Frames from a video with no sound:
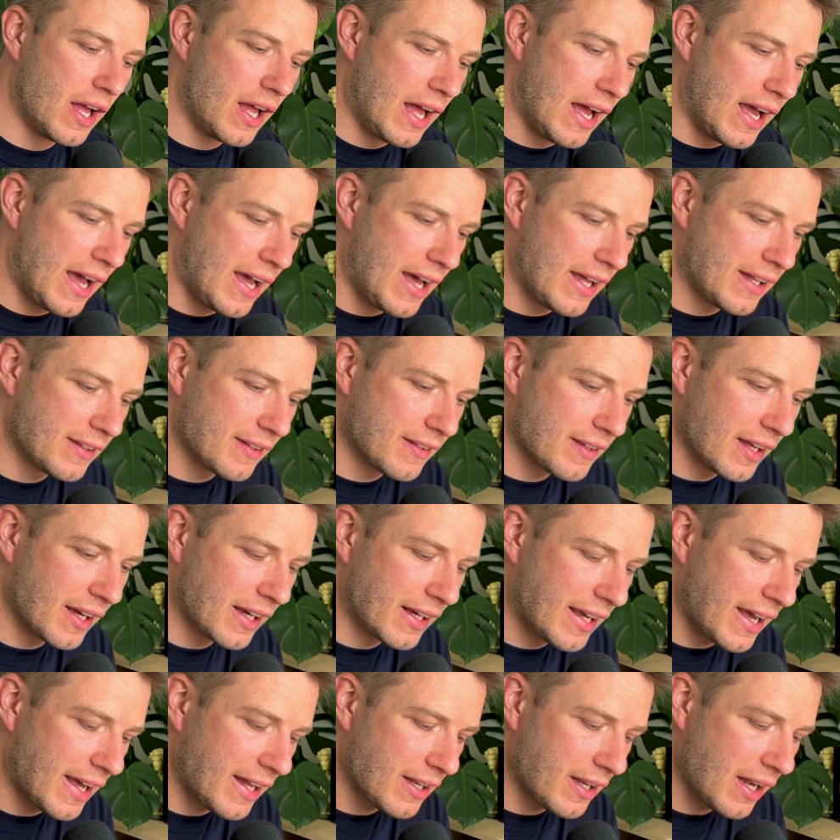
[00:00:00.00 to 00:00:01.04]
And
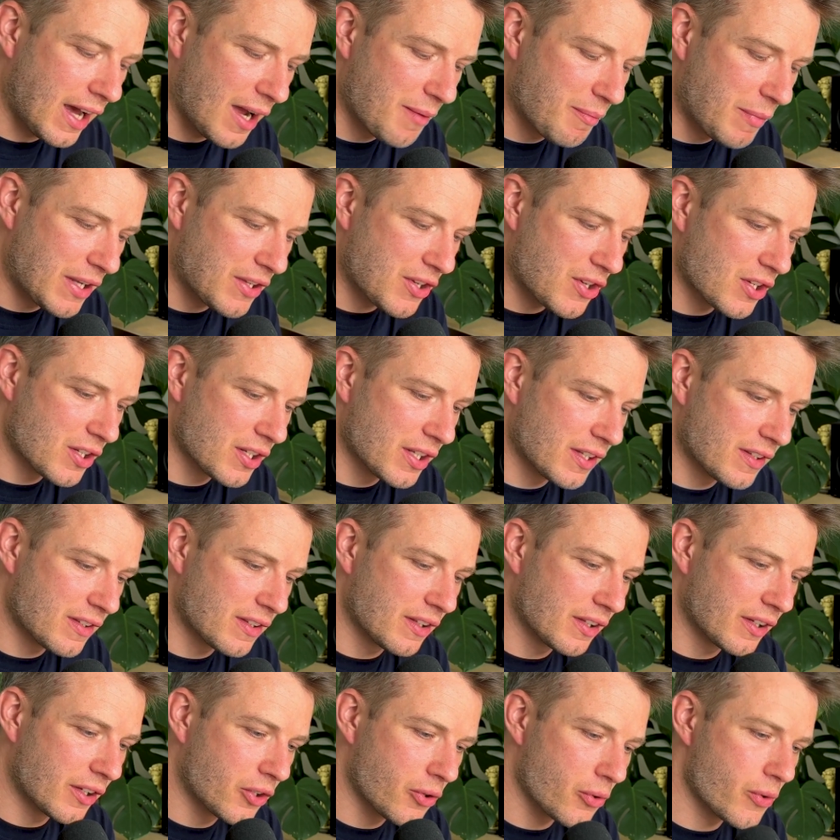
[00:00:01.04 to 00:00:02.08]
again, I mentioned it,
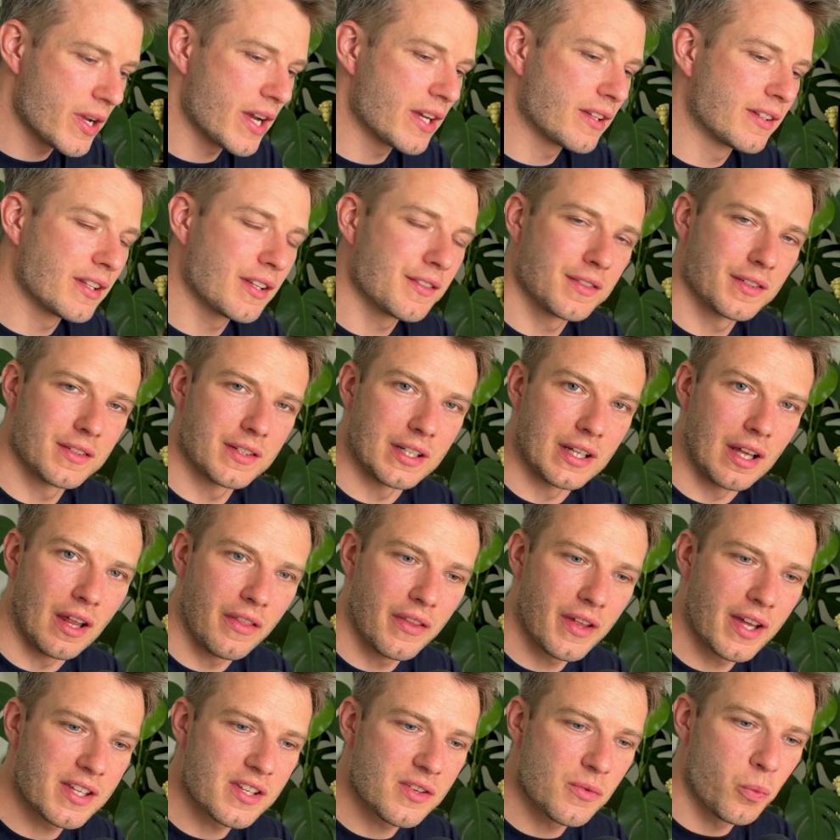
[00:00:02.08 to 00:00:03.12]
creativity.
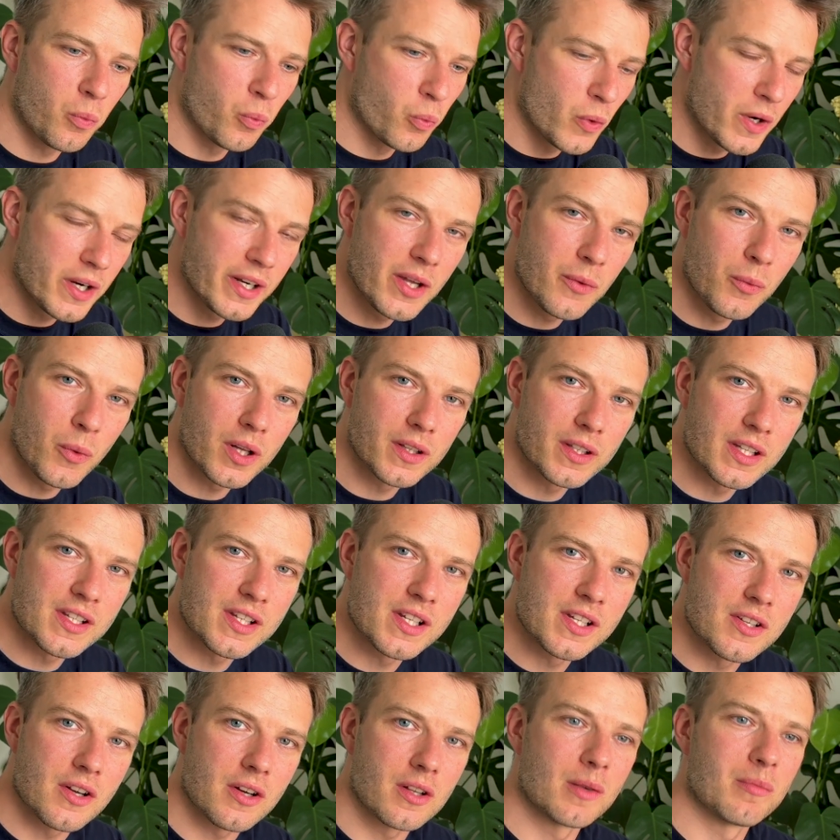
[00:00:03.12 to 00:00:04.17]
That's really what this
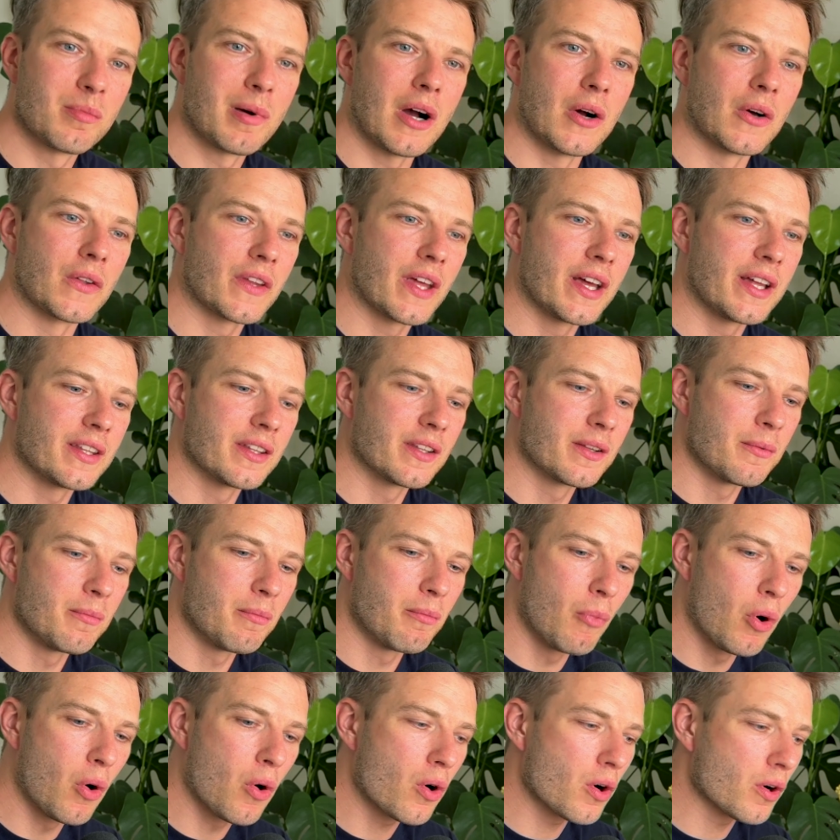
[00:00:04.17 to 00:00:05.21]
is all about. And the
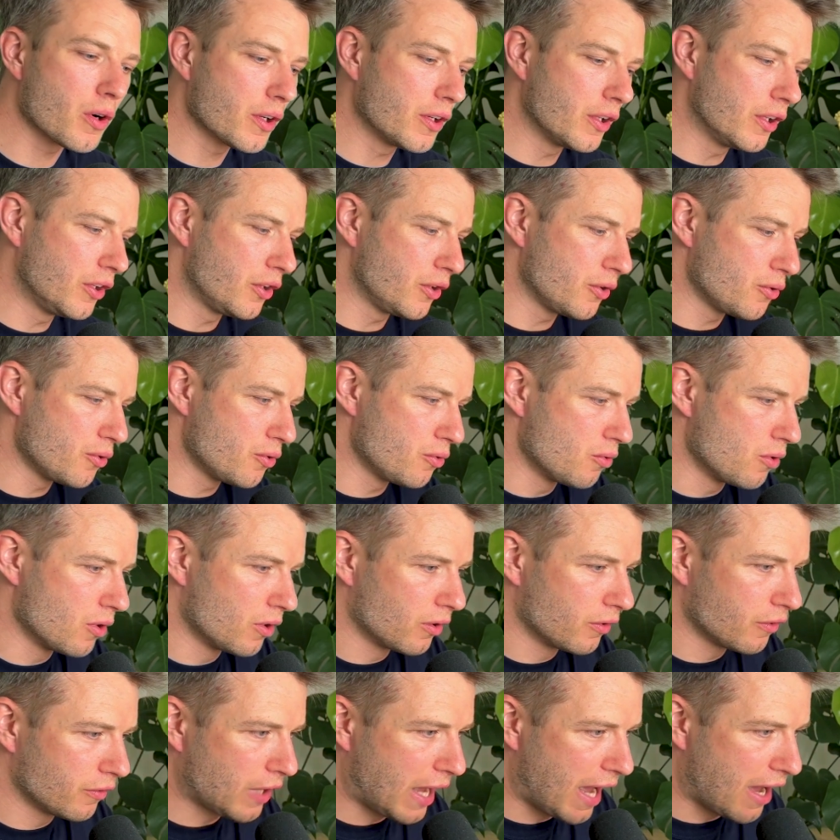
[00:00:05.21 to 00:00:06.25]
more you
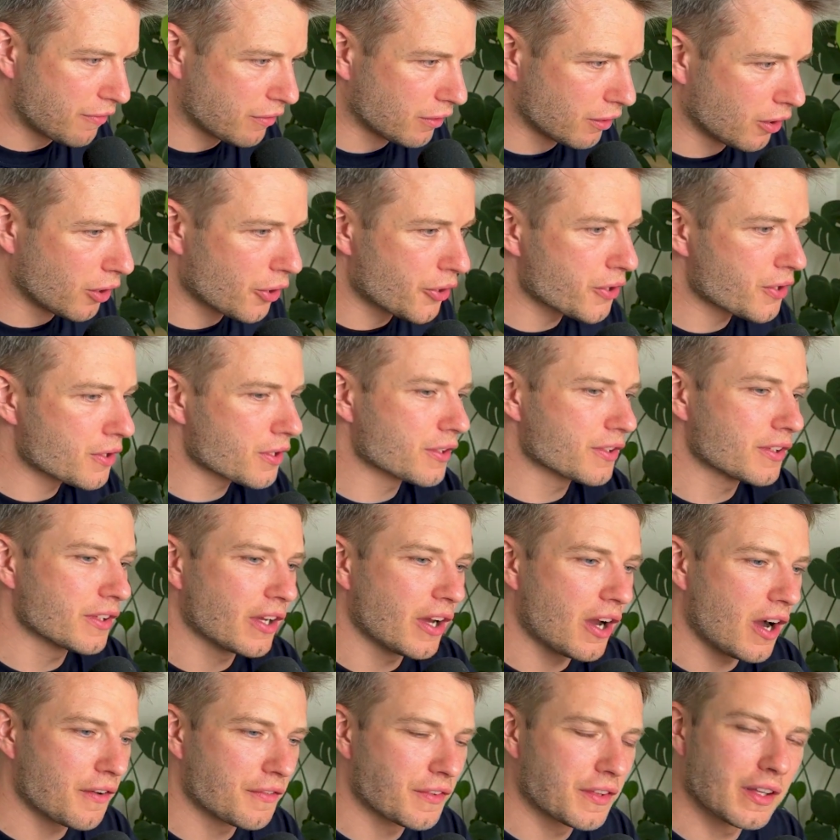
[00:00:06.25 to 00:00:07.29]
have learned
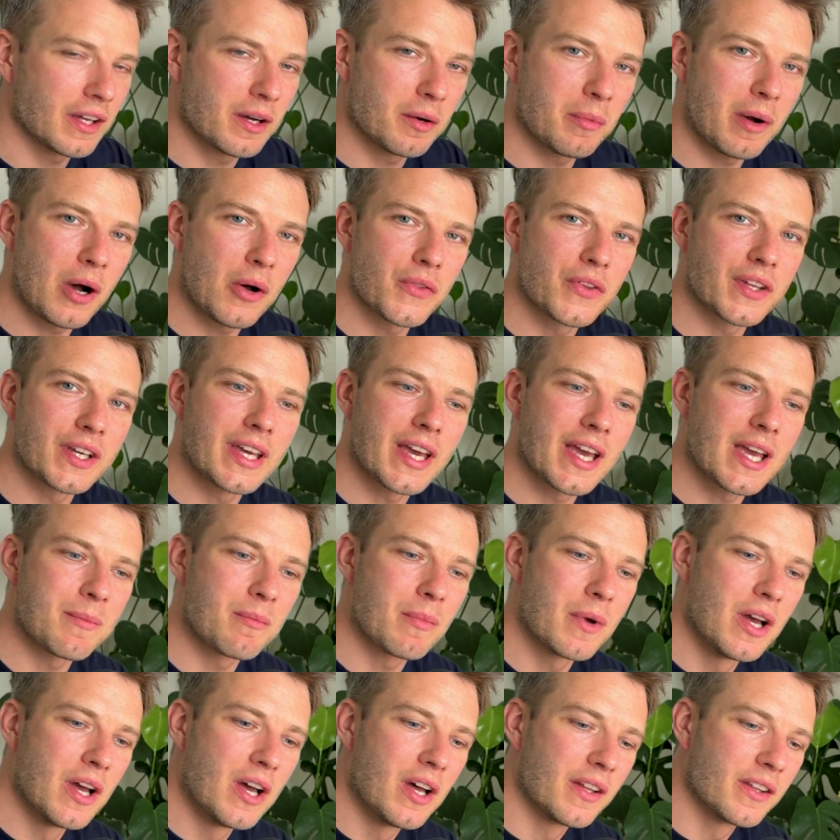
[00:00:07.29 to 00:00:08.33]
about the game,
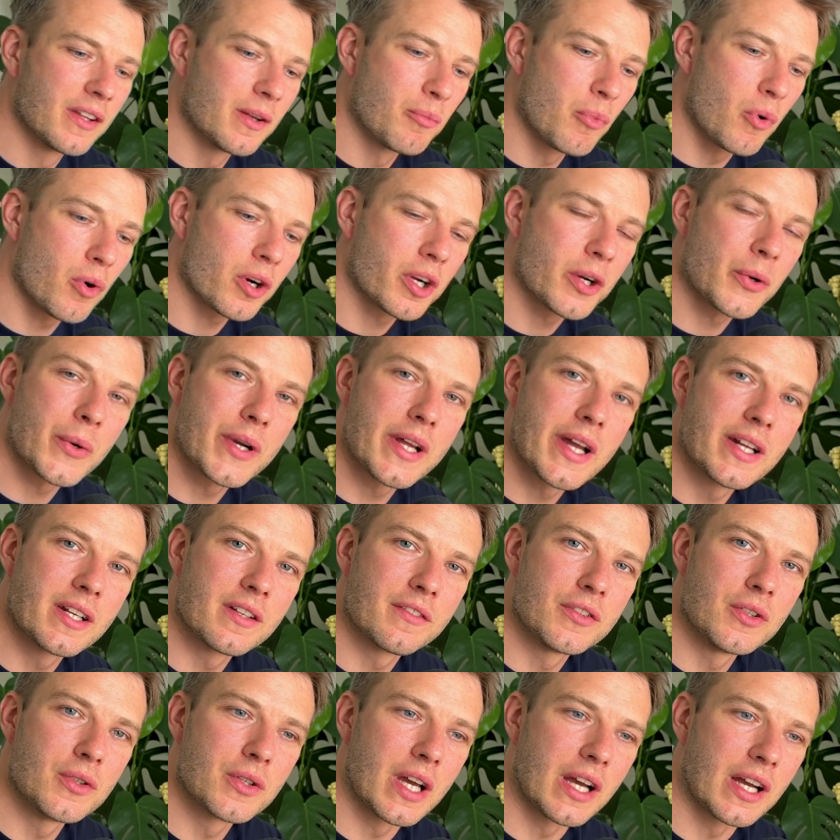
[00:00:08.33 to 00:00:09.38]
the more creative
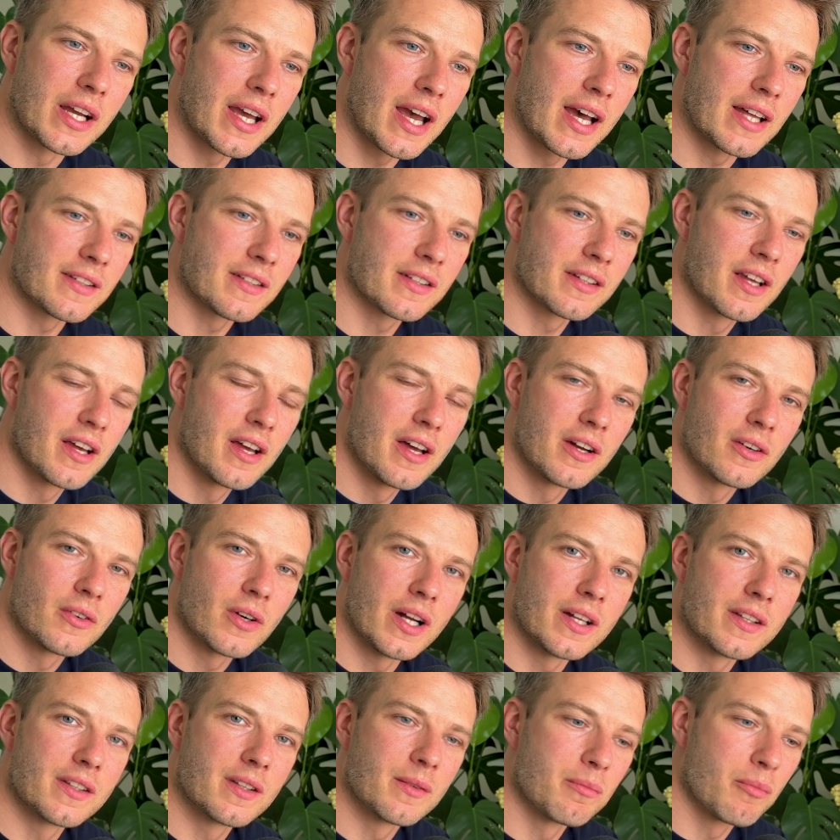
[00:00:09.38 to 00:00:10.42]
you can get,
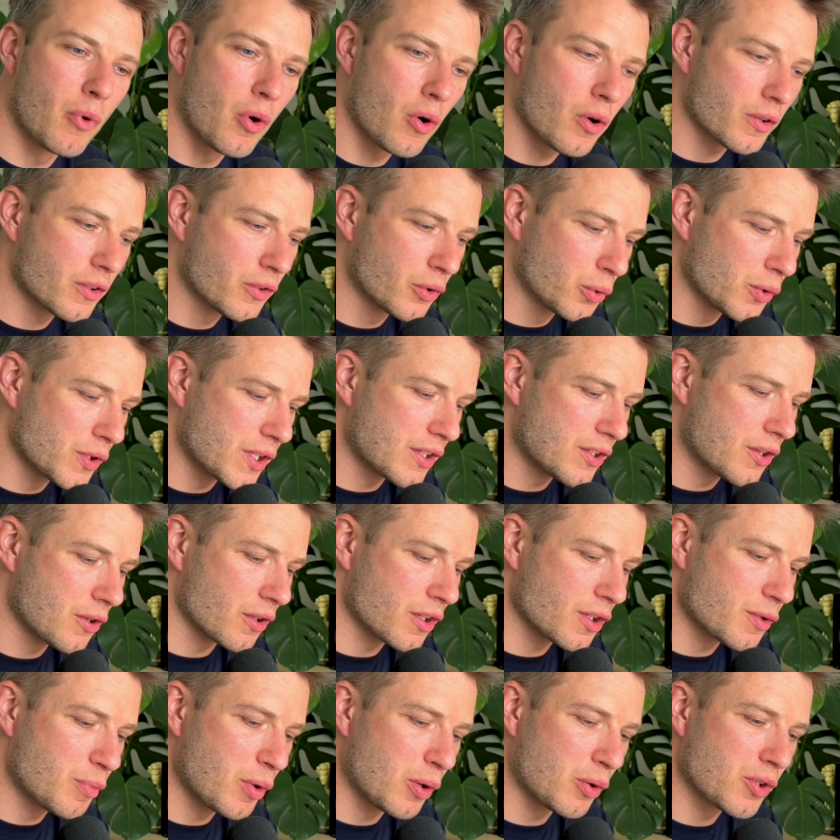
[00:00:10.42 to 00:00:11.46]
right? The more tools at your
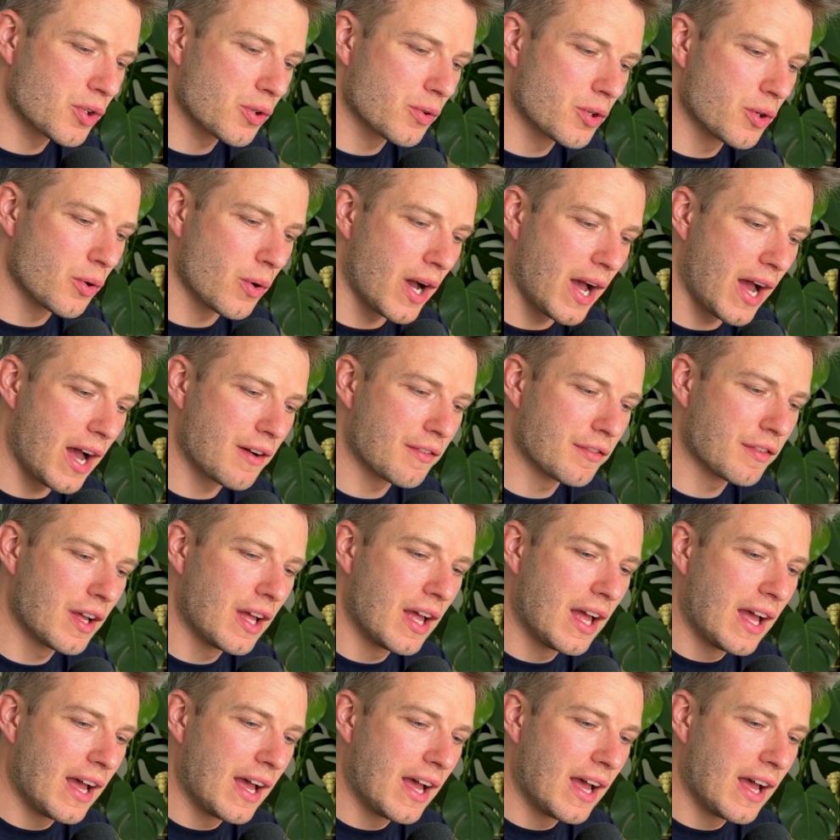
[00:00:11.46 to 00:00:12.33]
disposal you'll have.